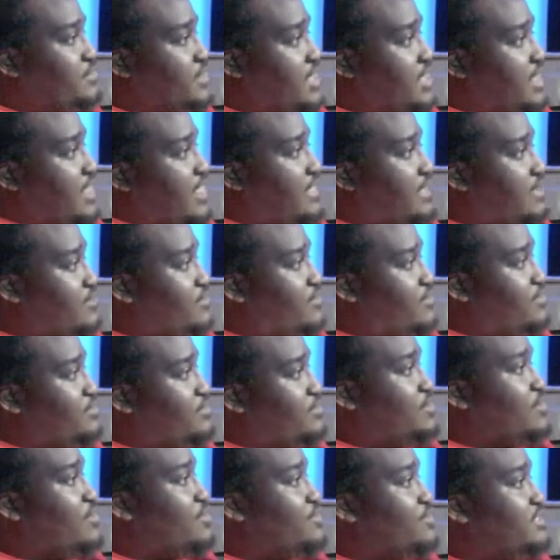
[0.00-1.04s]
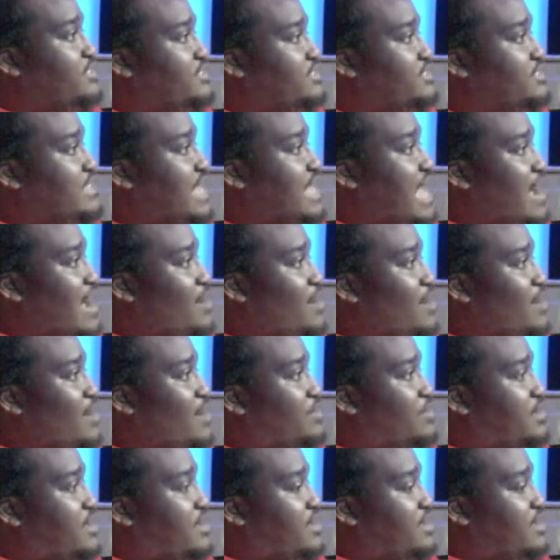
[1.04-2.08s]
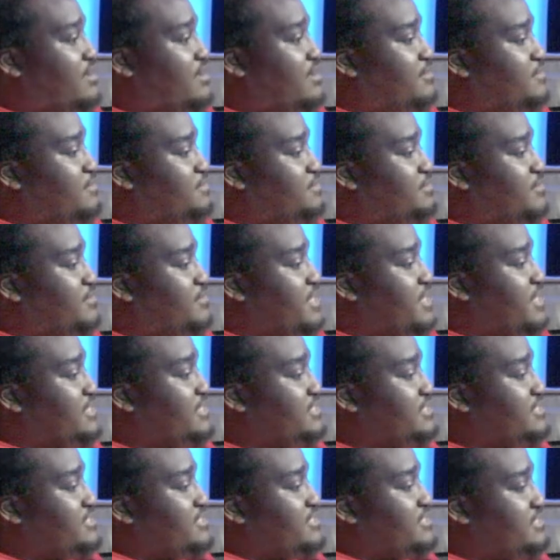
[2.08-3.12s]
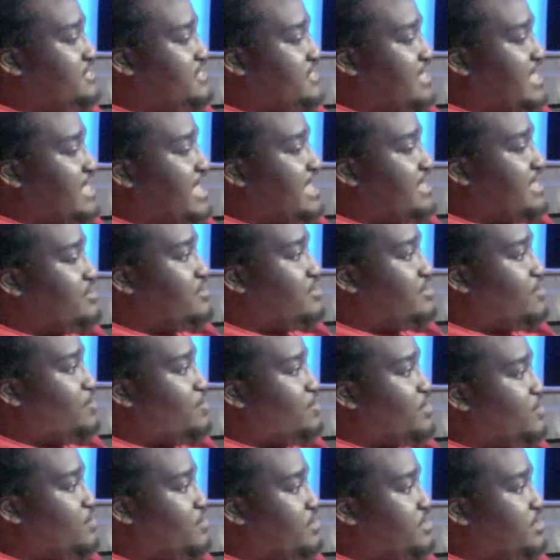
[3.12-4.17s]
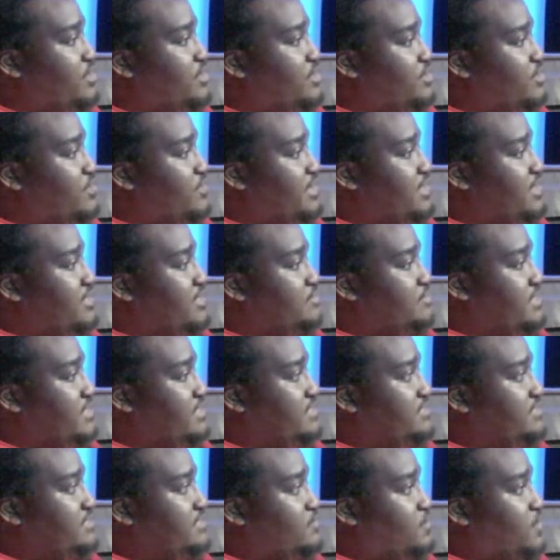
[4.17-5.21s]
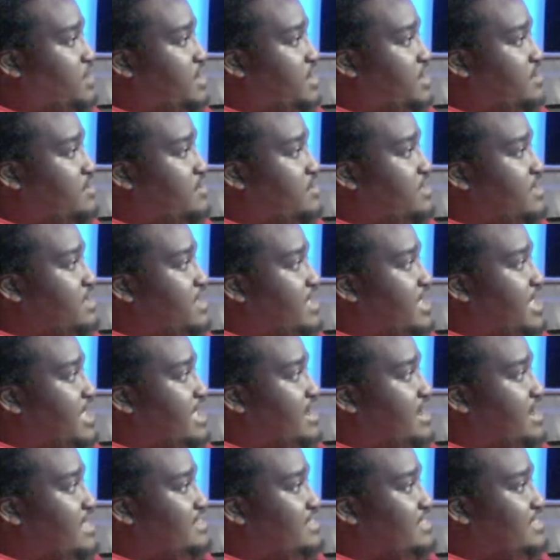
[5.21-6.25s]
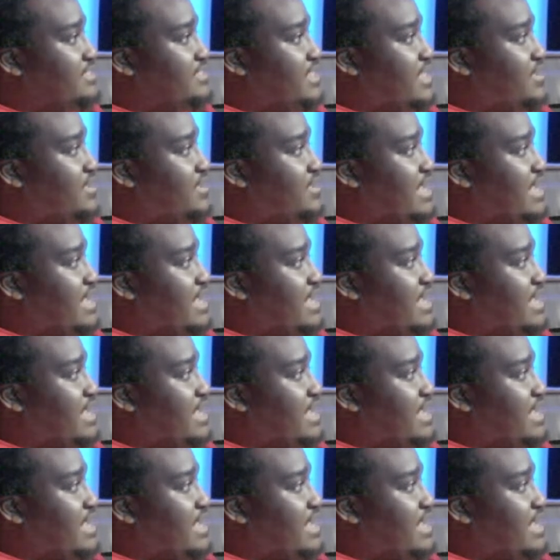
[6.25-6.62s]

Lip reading: So, you know, Tone is just our addition to that. You know, we want to curate a space as well, and I think